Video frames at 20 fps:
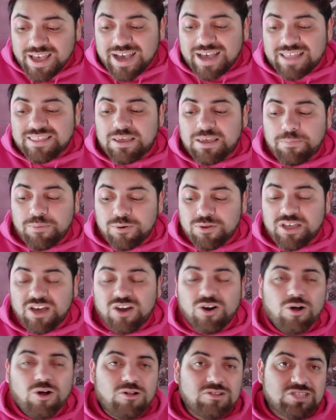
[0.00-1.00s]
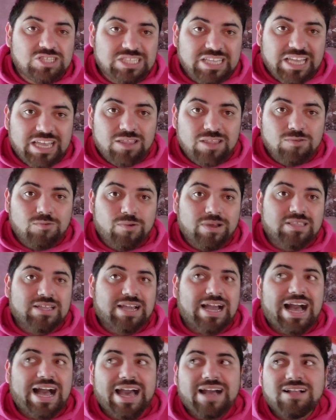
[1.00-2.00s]
And they put the whole scene
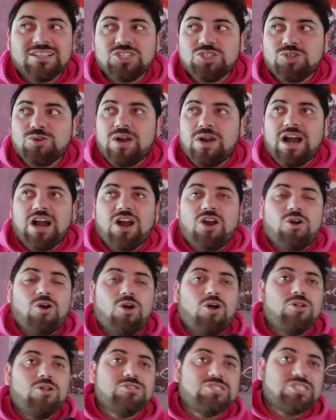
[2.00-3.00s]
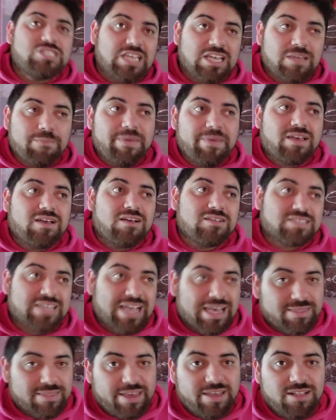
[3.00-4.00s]
with Kyle do a whole scene because
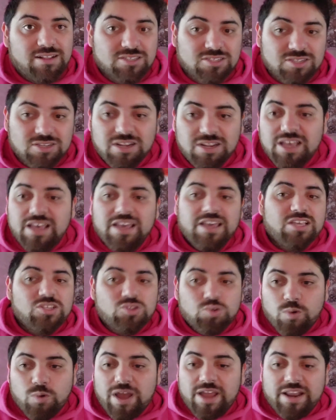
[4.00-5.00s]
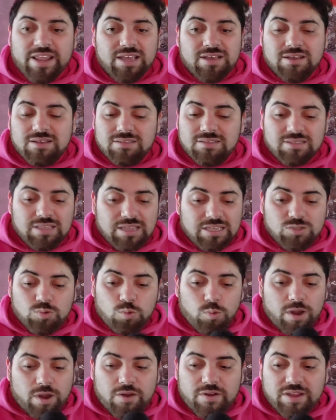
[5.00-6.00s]
Kathy Hilton is
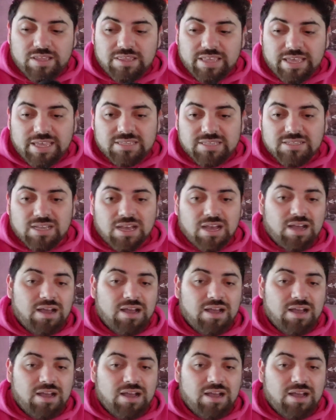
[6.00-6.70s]
wearing these